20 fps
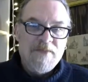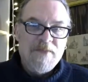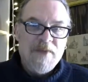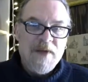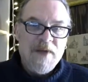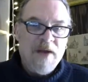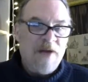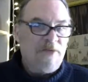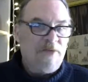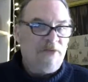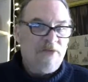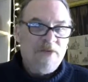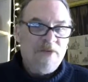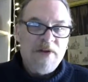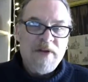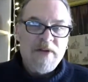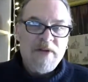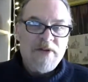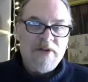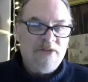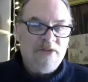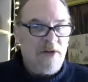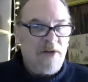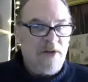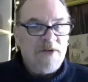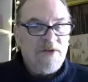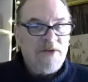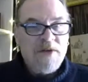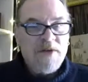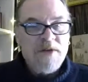Every
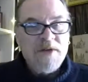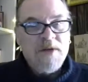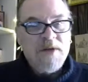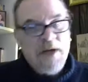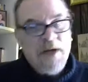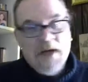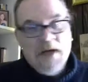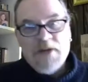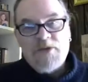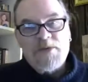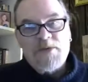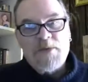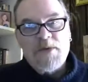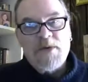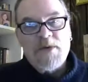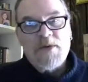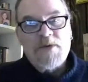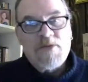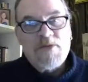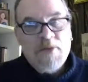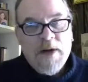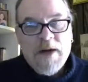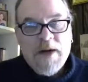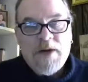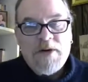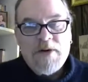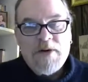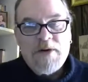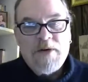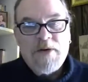single gospel
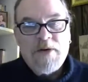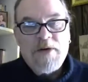writer